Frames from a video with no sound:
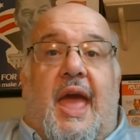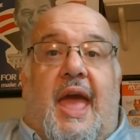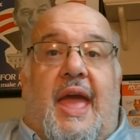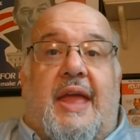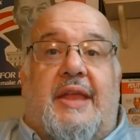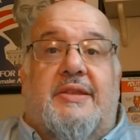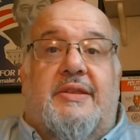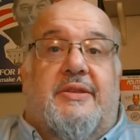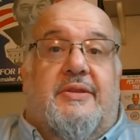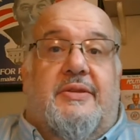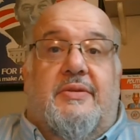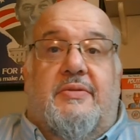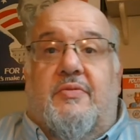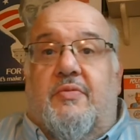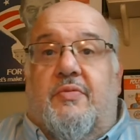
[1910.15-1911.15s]
and
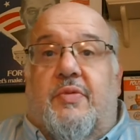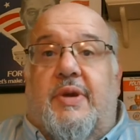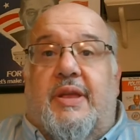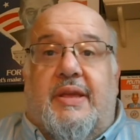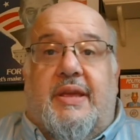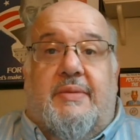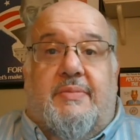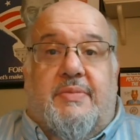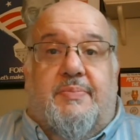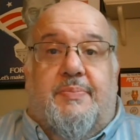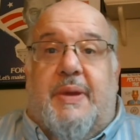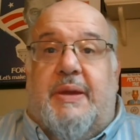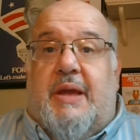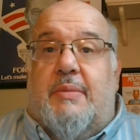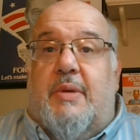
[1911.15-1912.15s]
really
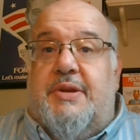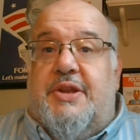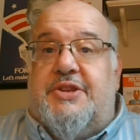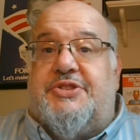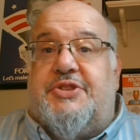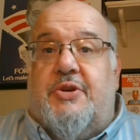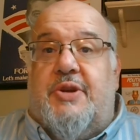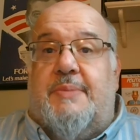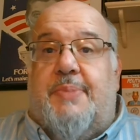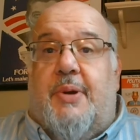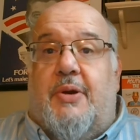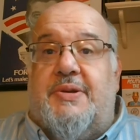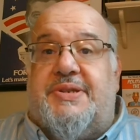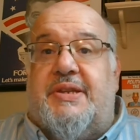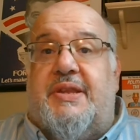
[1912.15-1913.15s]
become a discerning
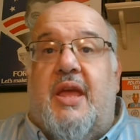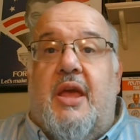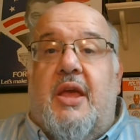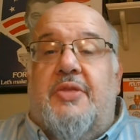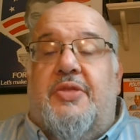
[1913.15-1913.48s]
person.